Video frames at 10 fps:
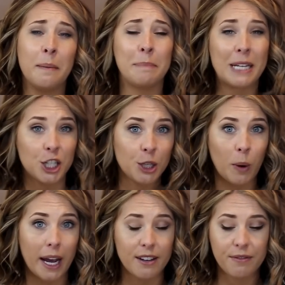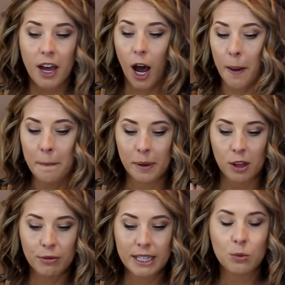beachy wave, but
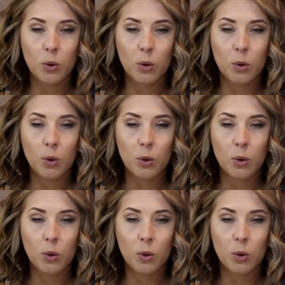the reason